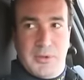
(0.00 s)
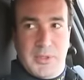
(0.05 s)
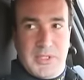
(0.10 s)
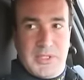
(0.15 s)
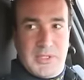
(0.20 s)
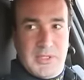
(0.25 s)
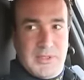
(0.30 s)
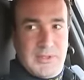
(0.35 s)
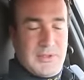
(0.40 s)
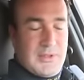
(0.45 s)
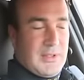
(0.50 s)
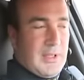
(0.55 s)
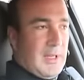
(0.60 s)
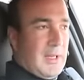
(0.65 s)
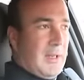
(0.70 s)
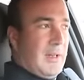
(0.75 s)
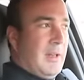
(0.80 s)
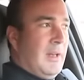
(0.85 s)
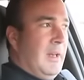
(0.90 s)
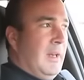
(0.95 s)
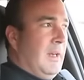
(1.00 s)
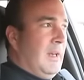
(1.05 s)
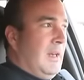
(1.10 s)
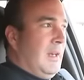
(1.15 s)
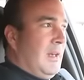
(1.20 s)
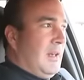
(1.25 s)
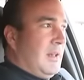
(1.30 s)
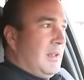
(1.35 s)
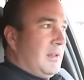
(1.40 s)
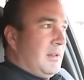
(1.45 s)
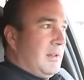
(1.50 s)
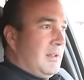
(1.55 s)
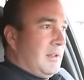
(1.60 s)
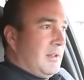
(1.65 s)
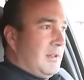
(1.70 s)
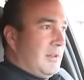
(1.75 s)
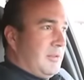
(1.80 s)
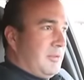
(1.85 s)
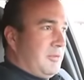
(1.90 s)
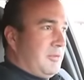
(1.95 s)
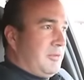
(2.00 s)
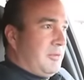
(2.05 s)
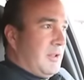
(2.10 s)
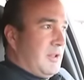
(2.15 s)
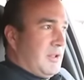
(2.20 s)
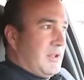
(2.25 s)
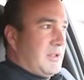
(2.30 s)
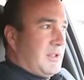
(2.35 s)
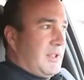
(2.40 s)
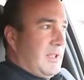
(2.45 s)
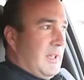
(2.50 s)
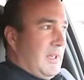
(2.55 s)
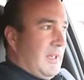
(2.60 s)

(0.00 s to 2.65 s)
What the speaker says: which is the first